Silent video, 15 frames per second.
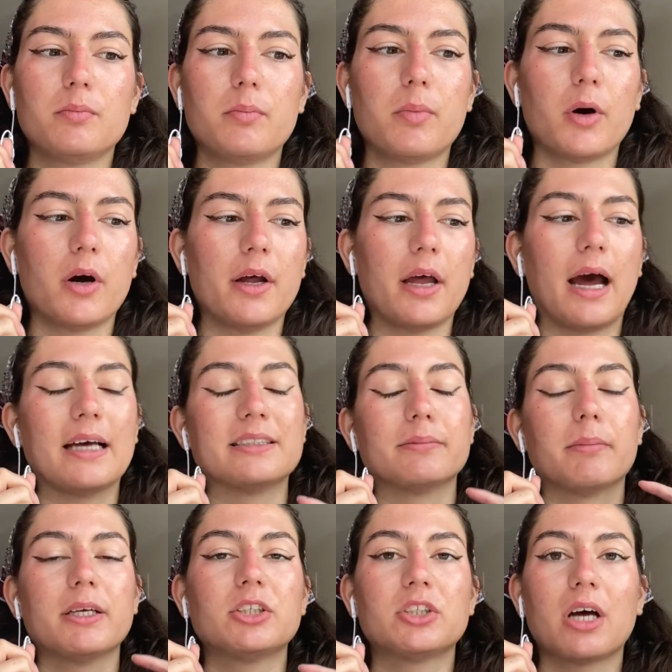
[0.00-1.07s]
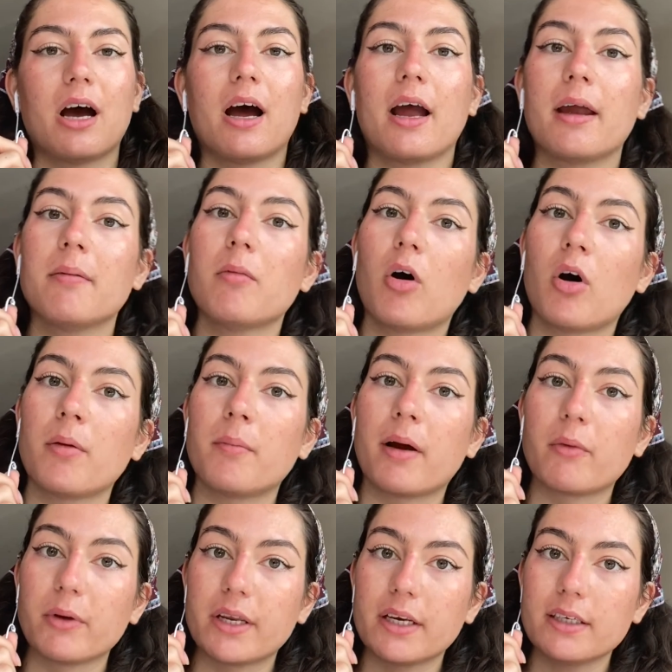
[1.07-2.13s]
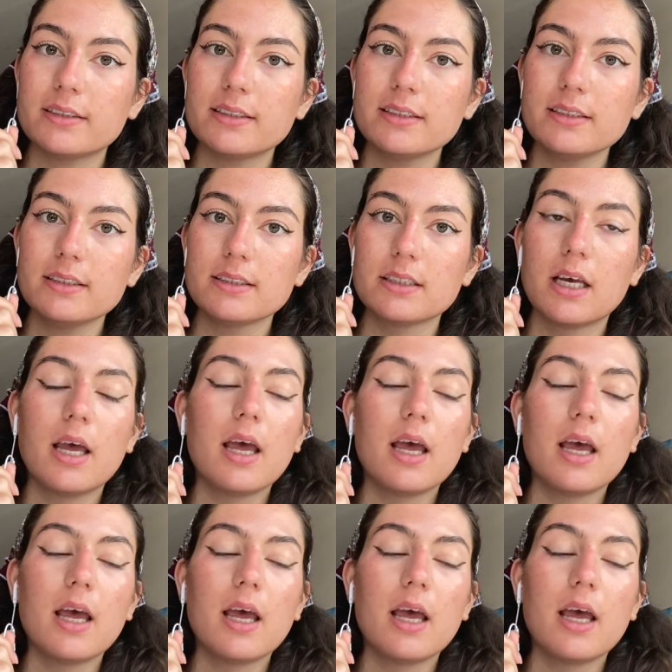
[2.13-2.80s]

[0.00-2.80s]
put as much time on my weaknesses